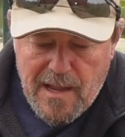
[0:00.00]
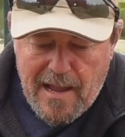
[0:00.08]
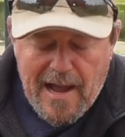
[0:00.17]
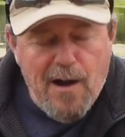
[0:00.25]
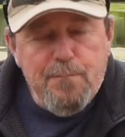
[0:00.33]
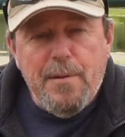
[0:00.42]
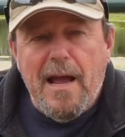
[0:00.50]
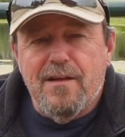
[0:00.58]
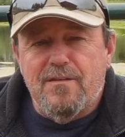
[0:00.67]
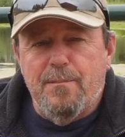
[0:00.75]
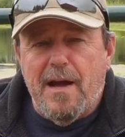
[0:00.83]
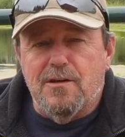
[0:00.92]
out
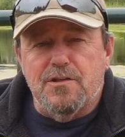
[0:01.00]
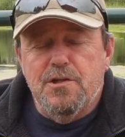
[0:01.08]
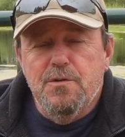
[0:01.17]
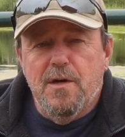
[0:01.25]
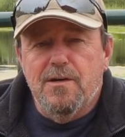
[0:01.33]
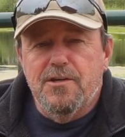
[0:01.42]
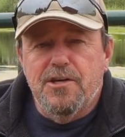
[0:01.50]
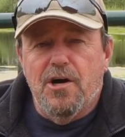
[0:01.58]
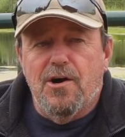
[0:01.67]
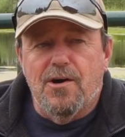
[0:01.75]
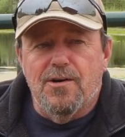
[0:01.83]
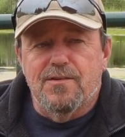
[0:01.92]
past about 200
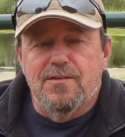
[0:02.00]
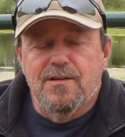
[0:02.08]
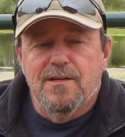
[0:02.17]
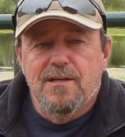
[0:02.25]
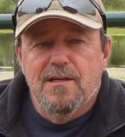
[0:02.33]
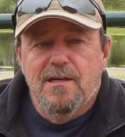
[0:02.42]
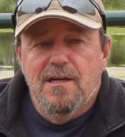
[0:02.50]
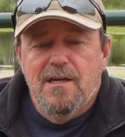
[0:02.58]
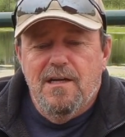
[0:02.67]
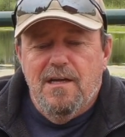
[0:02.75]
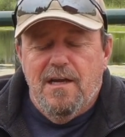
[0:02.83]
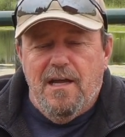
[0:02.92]
yards,
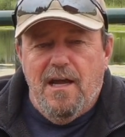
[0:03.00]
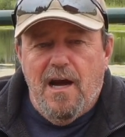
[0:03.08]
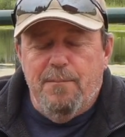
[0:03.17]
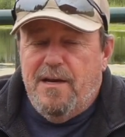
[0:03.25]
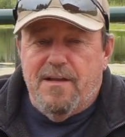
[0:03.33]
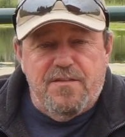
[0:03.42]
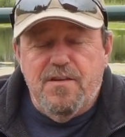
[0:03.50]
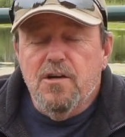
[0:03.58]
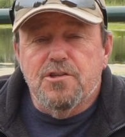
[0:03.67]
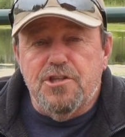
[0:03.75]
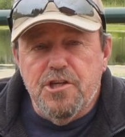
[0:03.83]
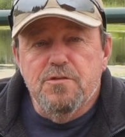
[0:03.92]
I mean, it
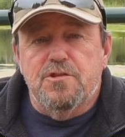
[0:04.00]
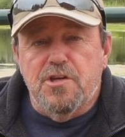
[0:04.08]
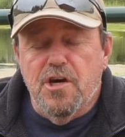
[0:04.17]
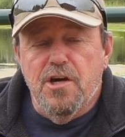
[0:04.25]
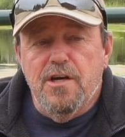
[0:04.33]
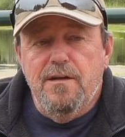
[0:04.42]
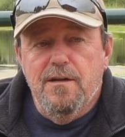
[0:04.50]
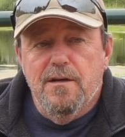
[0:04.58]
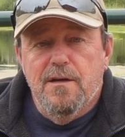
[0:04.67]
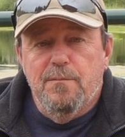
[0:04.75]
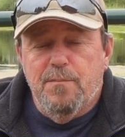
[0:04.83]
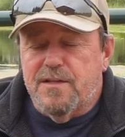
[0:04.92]
still shoots good,
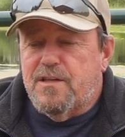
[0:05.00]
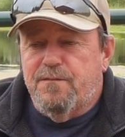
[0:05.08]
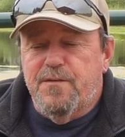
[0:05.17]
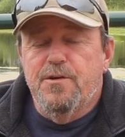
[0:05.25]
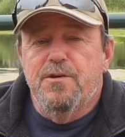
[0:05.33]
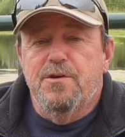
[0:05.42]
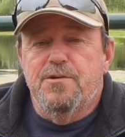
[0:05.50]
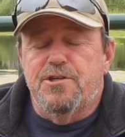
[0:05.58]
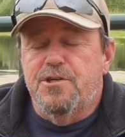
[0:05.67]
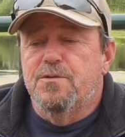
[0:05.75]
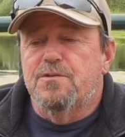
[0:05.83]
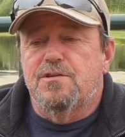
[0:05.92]
but the Voodoo
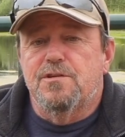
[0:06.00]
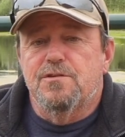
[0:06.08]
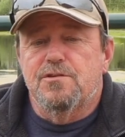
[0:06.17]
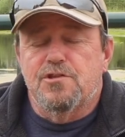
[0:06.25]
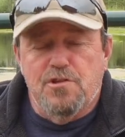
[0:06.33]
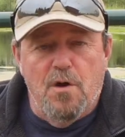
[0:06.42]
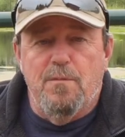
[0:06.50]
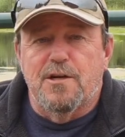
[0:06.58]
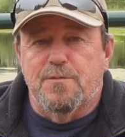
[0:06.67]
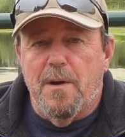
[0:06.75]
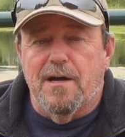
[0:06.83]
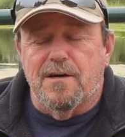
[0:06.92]
shoots so
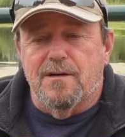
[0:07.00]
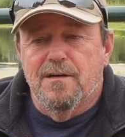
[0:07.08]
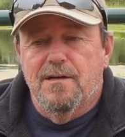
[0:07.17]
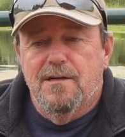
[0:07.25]
much better.